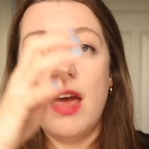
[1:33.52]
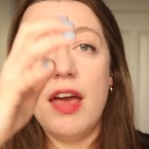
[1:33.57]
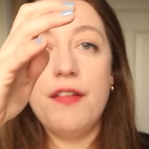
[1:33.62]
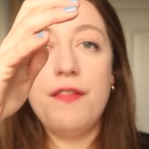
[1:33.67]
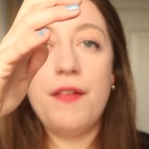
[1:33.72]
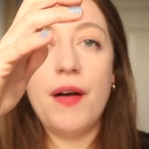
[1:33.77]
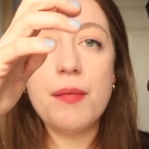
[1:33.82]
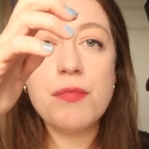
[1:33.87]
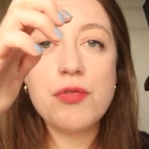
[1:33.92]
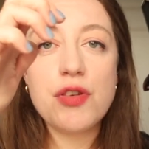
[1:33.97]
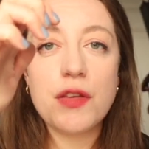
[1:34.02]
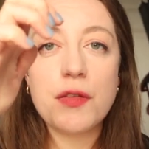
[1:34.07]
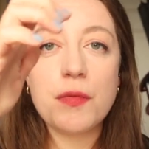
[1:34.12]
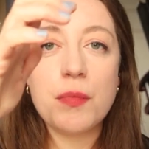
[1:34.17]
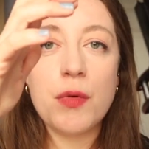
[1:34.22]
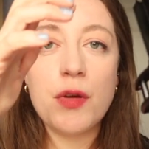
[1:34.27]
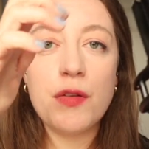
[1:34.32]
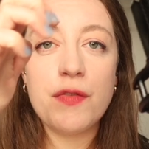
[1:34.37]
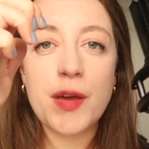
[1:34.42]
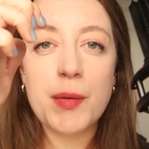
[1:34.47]
If I'm just
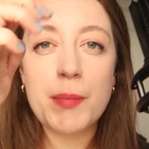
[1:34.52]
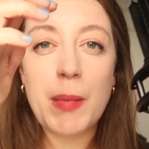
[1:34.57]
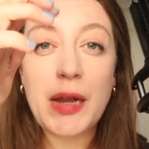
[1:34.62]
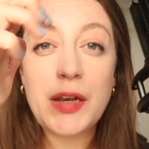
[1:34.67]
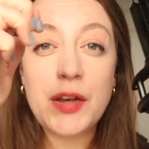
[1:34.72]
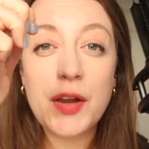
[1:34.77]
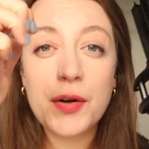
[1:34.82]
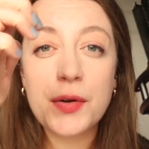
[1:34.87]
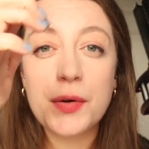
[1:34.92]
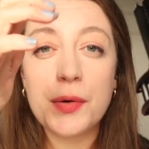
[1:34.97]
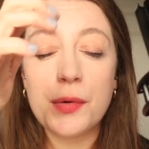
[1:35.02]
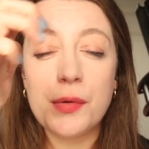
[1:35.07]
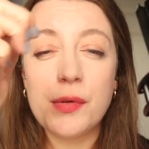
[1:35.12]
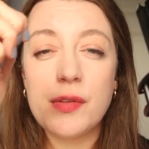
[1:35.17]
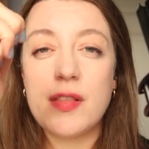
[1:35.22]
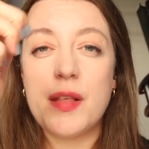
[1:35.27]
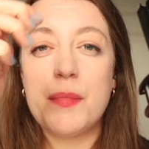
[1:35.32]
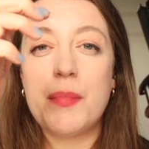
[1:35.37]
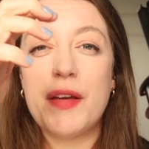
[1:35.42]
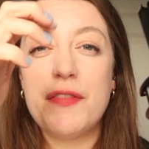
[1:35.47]
moving my
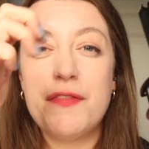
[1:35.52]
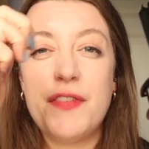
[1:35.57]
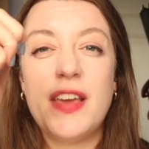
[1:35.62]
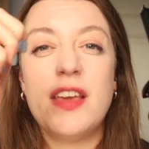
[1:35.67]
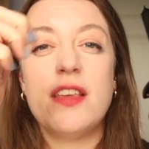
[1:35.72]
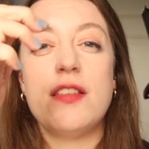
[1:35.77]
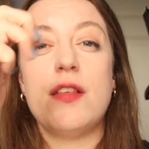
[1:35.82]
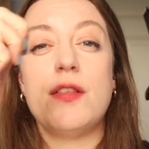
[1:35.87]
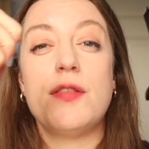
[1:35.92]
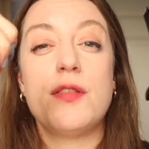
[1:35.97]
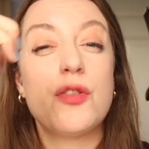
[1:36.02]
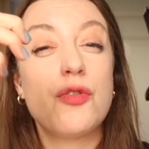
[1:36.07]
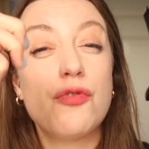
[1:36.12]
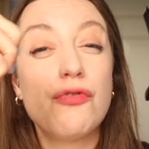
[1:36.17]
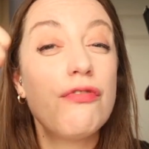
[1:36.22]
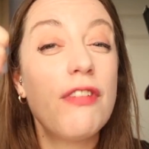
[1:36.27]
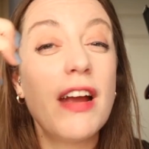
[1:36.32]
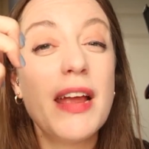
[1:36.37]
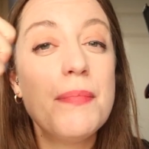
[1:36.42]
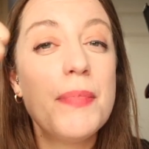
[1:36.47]
knuckles, then my fingers are
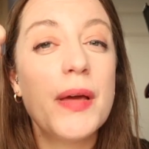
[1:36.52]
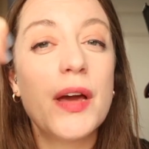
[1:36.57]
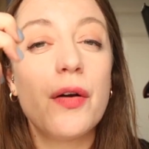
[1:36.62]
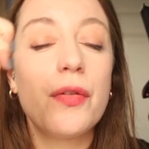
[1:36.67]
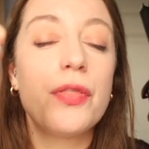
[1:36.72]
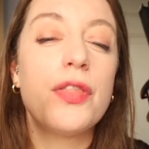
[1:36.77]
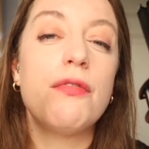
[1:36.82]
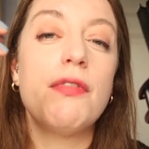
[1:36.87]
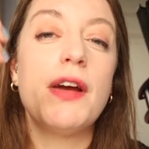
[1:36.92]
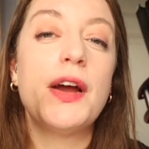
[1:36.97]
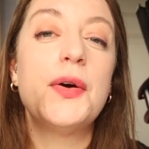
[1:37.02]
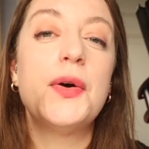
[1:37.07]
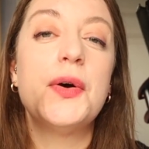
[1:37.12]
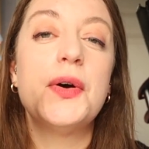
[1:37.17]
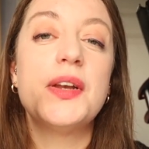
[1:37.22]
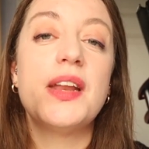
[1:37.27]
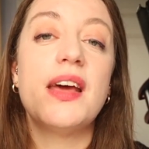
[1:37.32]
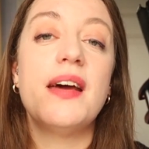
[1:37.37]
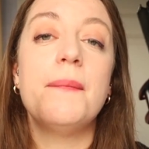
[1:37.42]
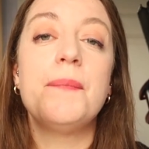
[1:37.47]
scraping on the
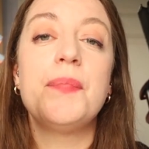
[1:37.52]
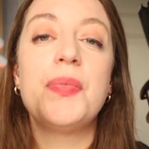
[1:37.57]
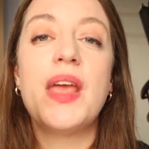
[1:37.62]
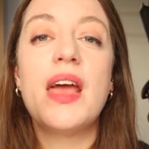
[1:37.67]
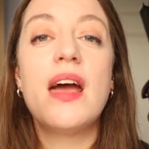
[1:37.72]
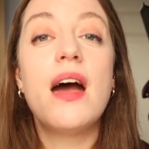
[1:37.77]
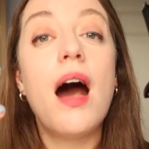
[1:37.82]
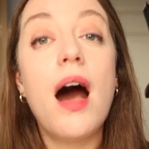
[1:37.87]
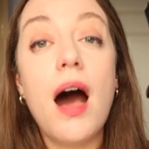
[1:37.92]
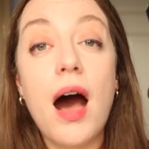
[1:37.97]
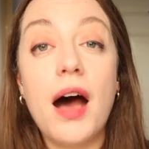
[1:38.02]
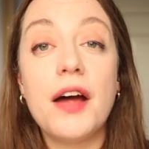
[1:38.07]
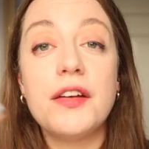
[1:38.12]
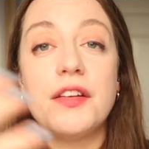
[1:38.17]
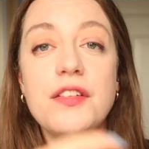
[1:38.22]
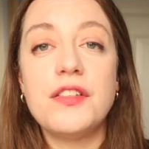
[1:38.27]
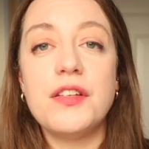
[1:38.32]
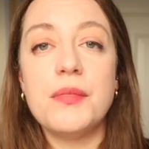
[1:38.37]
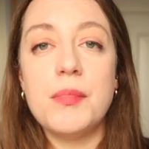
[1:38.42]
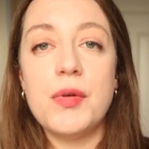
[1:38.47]
recorder,
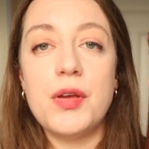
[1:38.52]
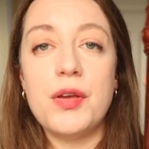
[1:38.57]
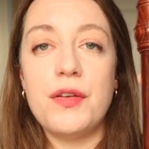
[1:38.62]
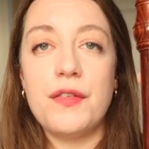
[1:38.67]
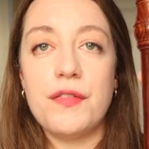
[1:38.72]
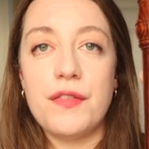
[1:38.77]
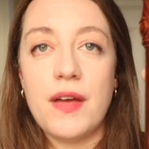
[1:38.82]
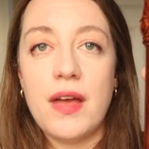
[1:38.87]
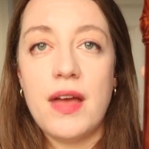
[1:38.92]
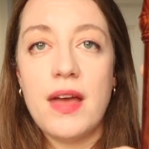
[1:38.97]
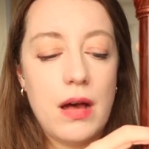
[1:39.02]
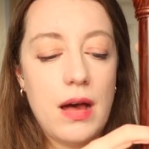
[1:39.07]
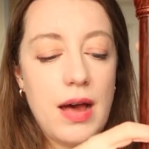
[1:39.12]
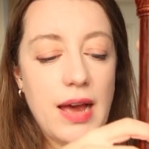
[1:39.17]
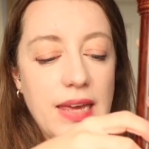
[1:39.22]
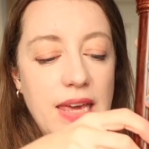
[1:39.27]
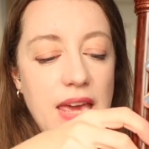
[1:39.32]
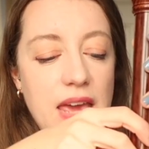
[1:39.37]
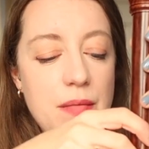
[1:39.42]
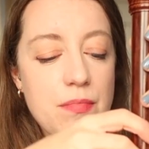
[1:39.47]
harder to move. I
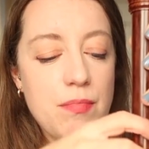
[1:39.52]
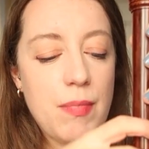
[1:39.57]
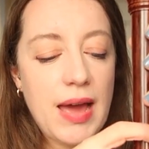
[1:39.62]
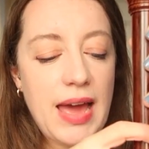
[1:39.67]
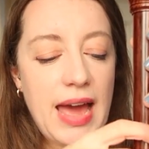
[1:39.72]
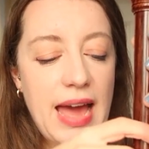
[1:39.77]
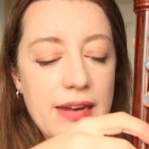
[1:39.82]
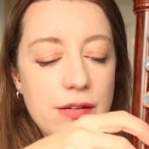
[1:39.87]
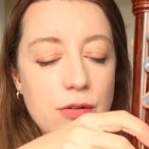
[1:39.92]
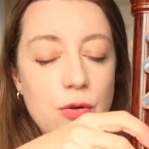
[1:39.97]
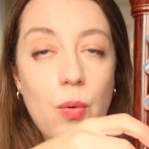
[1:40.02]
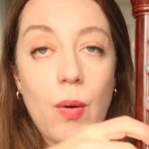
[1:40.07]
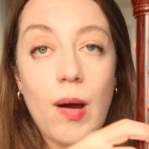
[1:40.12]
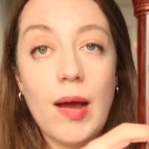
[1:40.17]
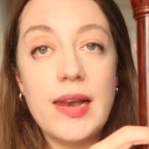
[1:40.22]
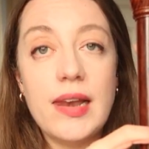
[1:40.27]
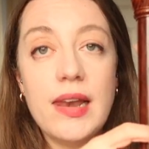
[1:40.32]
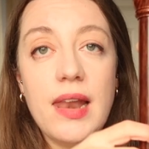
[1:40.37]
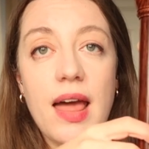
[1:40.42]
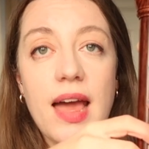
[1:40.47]
keep my hand
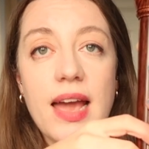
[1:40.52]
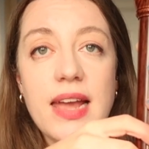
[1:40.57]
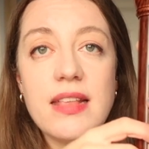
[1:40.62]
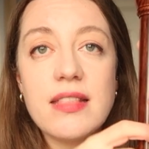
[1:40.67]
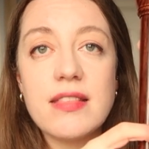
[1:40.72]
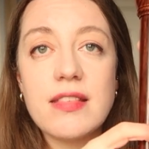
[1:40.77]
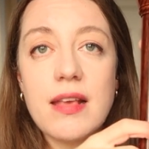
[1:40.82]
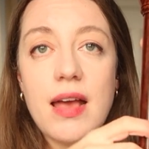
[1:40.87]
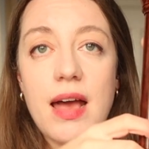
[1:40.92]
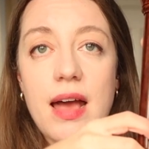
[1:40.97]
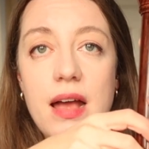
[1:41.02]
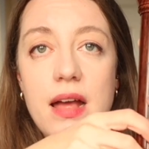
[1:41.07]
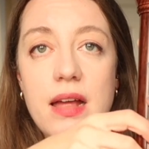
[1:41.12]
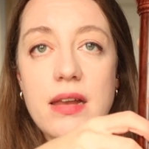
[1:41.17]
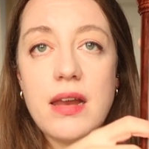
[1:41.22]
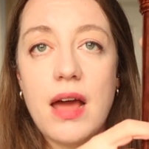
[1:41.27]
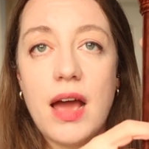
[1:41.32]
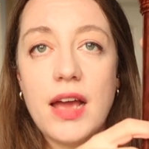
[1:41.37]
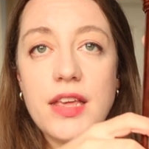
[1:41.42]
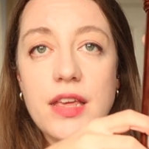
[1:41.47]
quite light
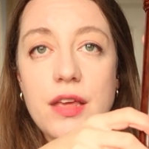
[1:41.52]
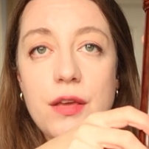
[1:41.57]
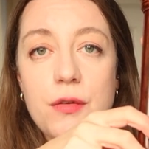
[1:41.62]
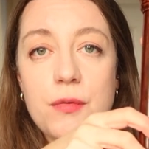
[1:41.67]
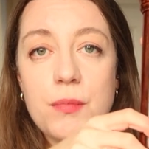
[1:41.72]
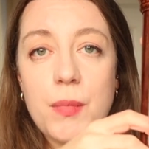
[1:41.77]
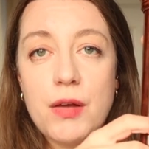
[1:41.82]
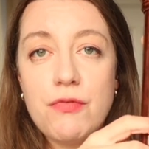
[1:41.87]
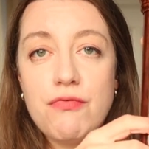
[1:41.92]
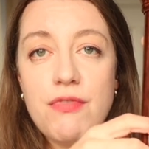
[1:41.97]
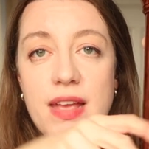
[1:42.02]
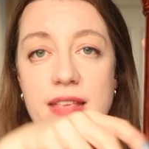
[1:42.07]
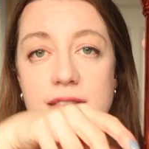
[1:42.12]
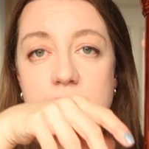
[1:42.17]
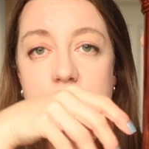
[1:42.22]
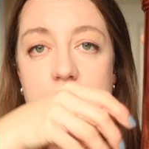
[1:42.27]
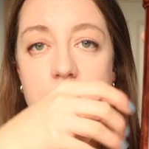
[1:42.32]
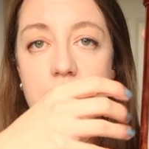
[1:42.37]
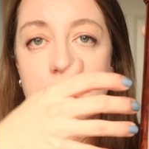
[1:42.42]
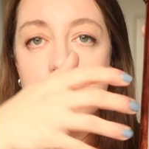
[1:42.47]
and I use my
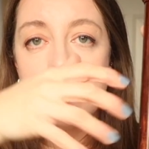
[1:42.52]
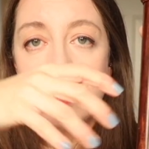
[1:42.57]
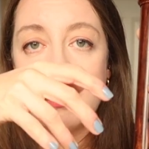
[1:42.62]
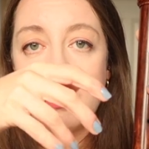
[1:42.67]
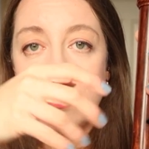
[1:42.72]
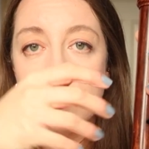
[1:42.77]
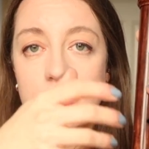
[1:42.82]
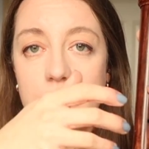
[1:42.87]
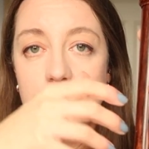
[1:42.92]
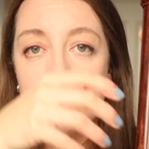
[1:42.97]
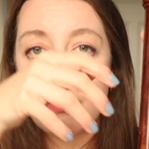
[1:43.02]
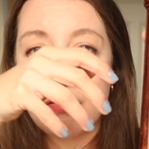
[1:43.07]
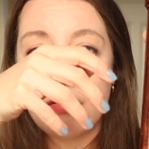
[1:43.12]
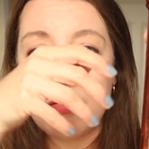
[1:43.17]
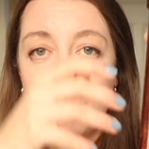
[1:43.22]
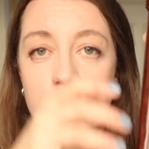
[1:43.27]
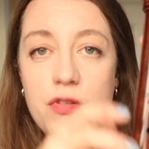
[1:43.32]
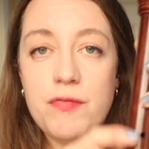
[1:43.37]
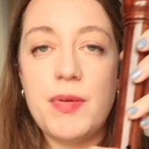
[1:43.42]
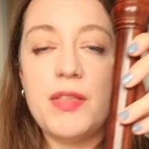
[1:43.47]
wrist
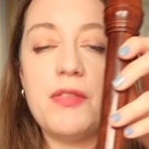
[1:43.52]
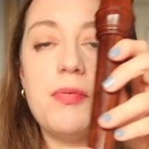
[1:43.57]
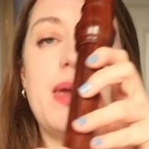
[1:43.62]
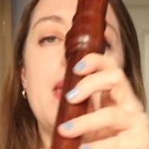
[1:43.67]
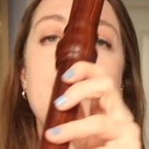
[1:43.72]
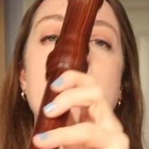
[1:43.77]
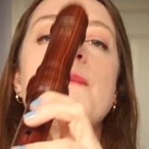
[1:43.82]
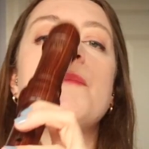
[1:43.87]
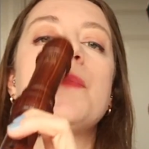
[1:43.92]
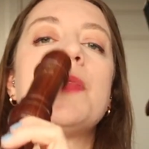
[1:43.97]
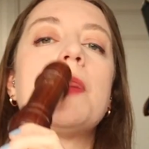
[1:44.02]
to move between.